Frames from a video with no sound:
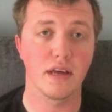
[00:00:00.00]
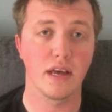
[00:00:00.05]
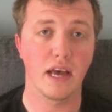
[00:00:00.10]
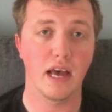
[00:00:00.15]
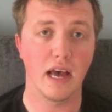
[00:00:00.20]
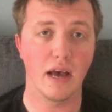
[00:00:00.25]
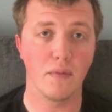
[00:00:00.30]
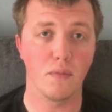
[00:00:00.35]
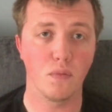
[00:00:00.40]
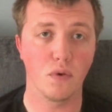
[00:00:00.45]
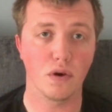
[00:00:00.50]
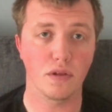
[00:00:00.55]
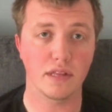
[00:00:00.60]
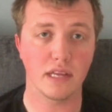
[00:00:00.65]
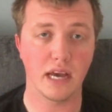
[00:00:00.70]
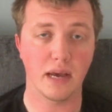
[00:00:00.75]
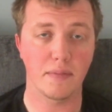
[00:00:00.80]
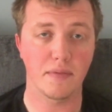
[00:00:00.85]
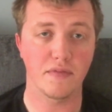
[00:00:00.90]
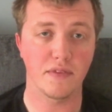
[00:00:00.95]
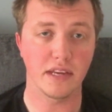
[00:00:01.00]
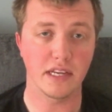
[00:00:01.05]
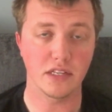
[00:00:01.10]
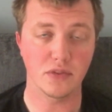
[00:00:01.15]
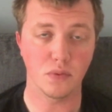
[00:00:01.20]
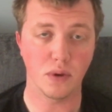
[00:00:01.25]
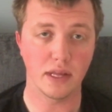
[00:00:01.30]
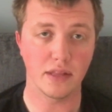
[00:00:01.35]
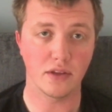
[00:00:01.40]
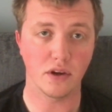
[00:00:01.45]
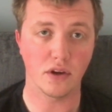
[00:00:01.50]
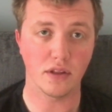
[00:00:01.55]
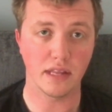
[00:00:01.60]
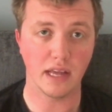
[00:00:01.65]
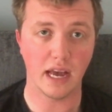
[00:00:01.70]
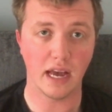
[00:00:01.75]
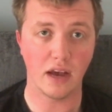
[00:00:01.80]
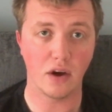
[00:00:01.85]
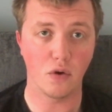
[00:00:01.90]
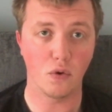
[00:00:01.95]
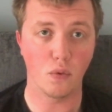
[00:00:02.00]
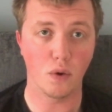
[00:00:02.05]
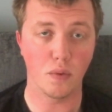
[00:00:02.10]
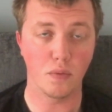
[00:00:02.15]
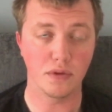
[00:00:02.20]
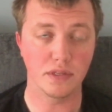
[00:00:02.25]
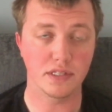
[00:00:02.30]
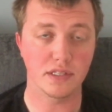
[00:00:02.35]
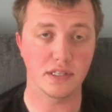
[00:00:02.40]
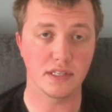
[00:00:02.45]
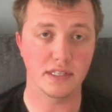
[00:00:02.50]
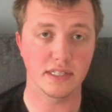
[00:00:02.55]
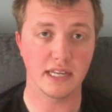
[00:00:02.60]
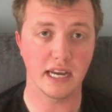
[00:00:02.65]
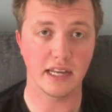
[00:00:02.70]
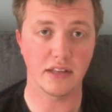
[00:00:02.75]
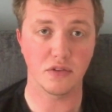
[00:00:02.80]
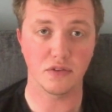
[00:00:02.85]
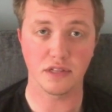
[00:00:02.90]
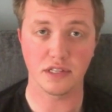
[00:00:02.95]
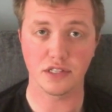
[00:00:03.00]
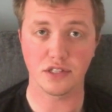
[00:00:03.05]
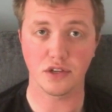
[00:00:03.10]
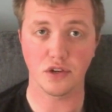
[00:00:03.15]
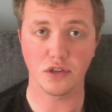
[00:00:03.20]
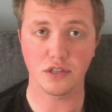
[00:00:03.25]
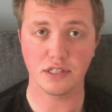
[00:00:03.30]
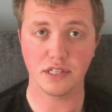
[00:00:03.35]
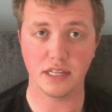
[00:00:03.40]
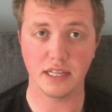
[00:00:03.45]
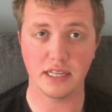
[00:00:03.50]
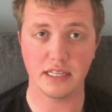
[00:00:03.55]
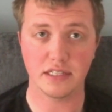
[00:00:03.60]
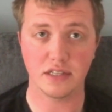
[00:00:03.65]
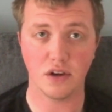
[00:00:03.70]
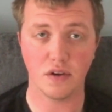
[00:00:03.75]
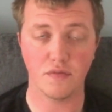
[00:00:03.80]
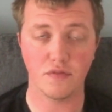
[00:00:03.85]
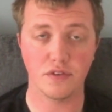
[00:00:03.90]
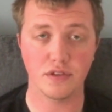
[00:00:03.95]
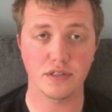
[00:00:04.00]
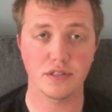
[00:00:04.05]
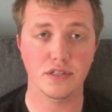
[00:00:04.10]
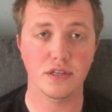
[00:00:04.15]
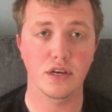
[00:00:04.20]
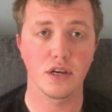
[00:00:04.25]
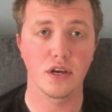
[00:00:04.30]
and what type of things went on, or what was said or discussed at this conference.